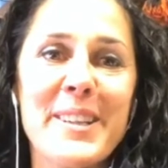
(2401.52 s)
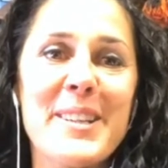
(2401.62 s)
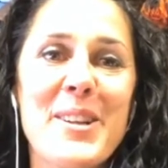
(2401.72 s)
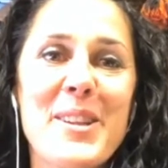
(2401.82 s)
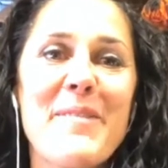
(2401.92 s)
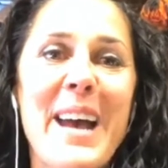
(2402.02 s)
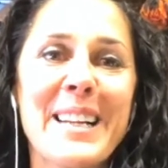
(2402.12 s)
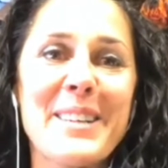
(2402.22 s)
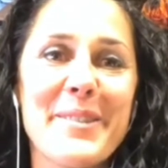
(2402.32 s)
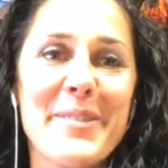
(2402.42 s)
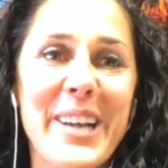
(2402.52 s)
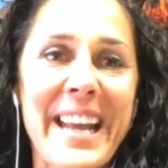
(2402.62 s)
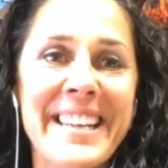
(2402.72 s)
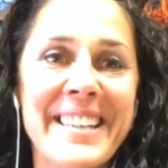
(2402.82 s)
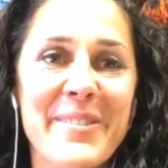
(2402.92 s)
the value of
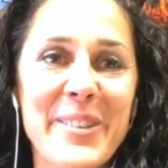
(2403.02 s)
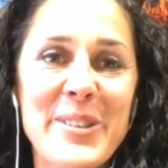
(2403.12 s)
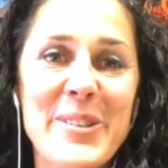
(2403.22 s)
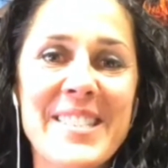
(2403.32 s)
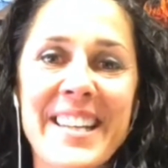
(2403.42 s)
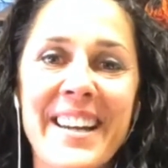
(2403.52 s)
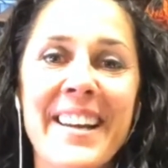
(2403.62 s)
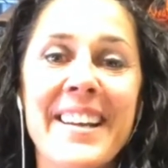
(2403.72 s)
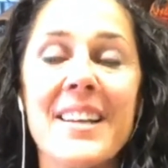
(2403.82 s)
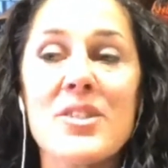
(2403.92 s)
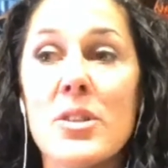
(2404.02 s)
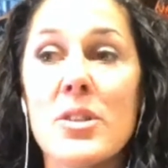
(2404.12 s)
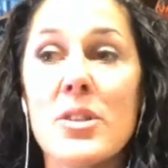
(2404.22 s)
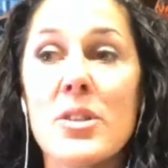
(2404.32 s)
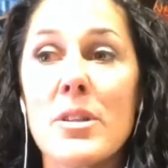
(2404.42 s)
organic foods. That I do the
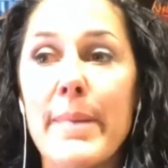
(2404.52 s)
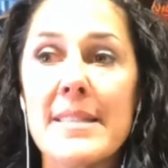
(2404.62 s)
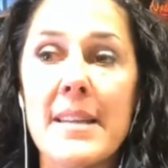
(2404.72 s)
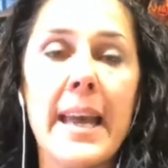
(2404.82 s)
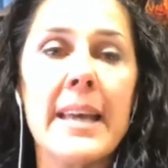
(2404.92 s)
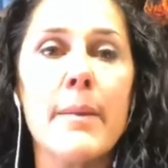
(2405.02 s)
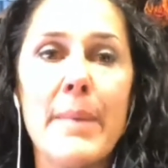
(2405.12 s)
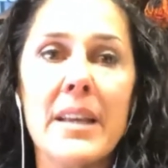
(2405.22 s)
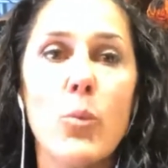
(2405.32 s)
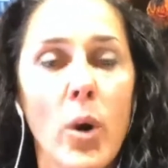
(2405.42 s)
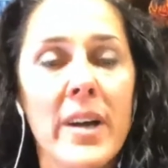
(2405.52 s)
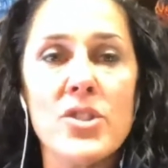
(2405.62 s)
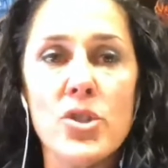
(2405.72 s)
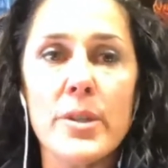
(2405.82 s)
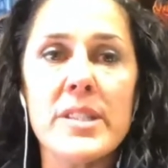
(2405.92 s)
best I can. I make wise
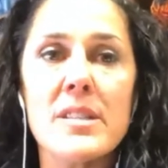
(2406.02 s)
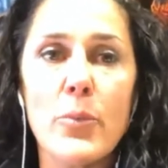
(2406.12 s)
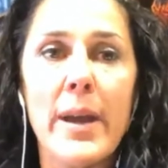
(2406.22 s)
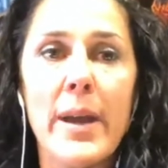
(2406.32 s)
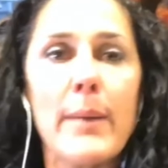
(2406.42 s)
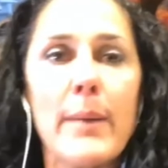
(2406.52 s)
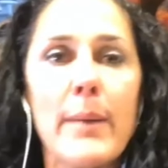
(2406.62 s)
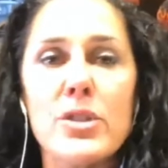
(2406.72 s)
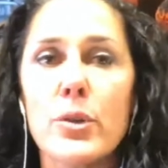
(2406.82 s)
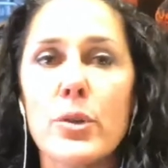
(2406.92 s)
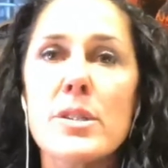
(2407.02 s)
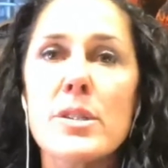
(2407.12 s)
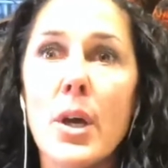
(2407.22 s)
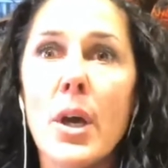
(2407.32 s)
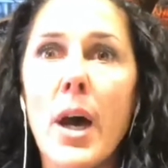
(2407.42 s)
choices around which foods
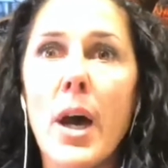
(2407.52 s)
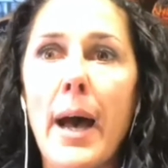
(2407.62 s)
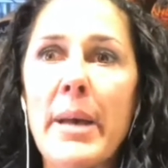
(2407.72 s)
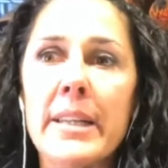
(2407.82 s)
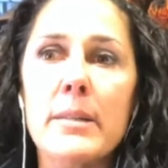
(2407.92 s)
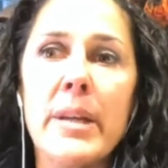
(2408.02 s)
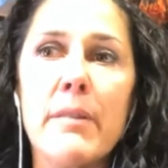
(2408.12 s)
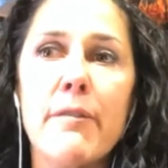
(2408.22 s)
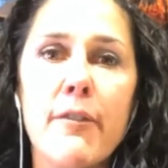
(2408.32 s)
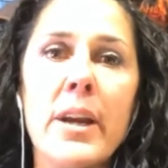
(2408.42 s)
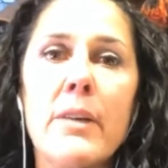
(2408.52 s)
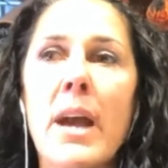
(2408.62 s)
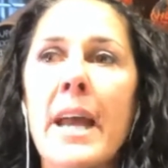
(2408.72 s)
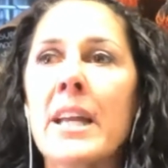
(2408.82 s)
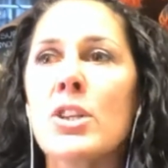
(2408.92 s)
are better to be free
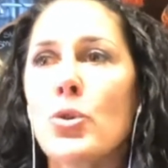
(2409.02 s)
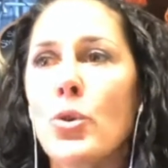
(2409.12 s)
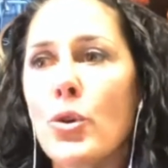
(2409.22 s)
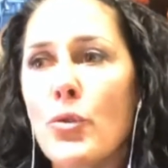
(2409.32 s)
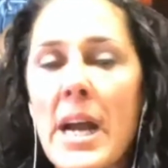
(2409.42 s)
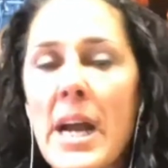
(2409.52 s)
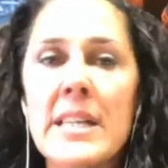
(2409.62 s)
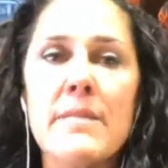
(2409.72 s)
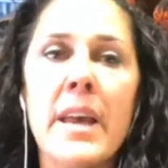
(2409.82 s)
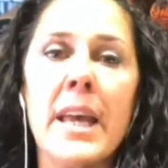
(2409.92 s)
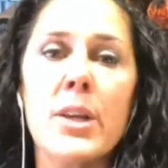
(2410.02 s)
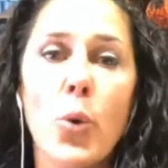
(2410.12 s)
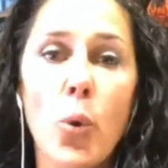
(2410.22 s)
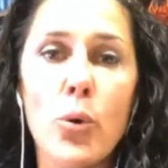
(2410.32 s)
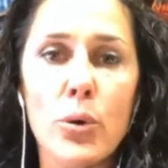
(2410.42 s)
range or grass fed
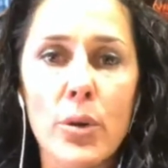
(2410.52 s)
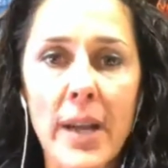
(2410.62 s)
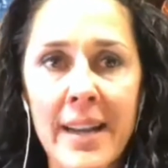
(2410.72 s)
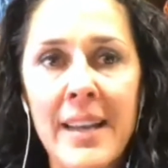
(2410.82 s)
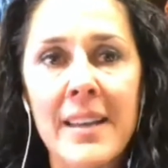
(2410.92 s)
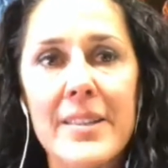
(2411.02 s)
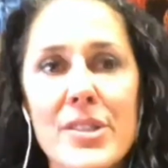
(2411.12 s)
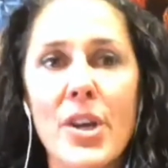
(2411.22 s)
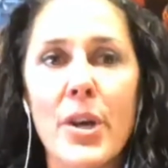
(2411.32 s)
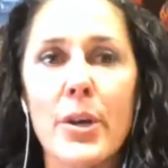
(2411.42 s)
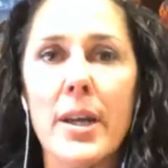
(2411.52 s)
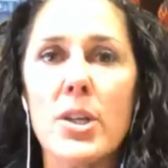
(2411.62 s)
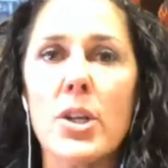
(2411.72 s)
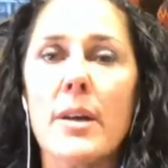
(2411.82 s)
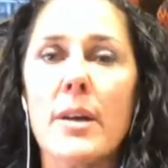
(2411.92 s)
or organic. So
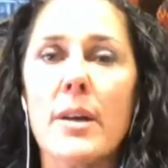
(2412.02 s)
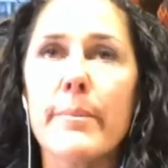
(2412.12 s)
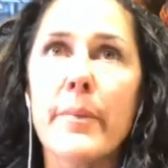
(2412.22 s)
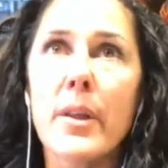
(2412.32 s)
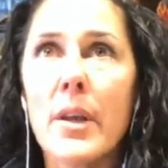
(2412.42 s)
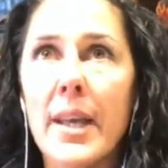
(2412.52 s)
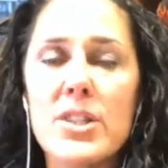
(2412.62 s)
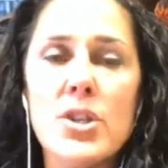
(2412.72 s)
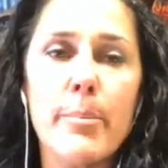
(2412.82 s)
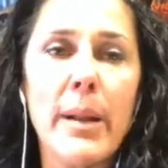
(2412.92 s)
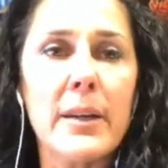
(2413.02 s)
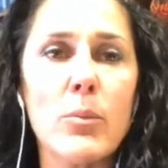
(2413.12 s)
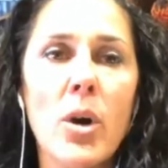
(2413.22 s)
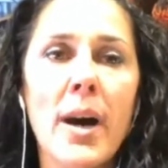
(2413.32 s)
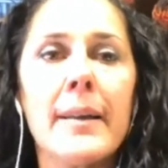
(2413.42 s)
it's not black and
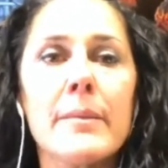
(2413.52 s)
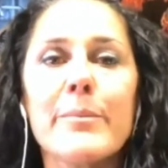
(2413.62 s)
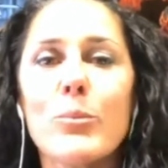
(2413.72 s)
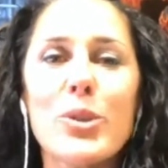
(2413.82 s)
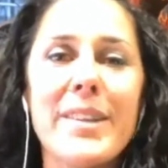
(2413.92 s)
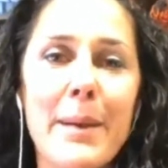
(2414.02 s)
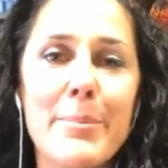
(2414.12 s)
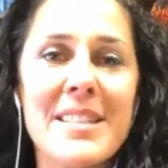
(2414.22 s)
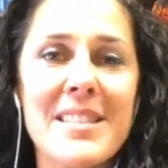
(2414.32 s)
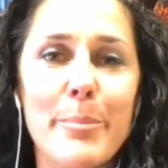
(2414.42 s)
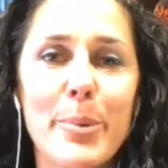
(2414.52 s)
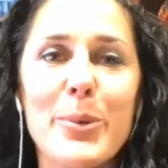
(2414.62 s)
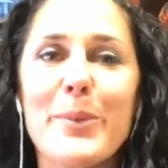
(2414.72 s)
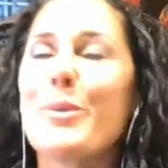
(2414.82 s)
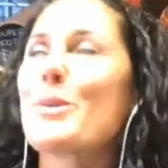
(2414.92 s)
white. Wouldn't that be simple?
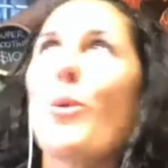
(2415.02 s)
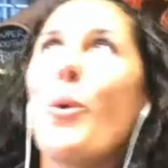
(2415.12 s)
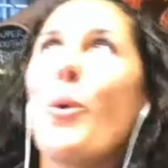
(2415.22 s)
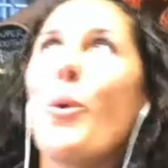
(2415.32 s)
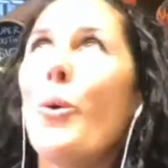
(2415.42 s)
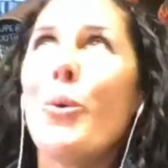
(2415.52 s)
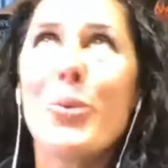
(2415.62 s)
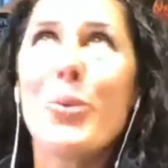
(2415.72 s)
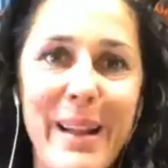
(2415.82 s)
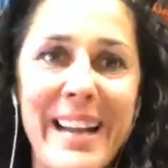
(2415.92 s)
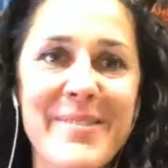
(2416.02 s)
It was all just black and white.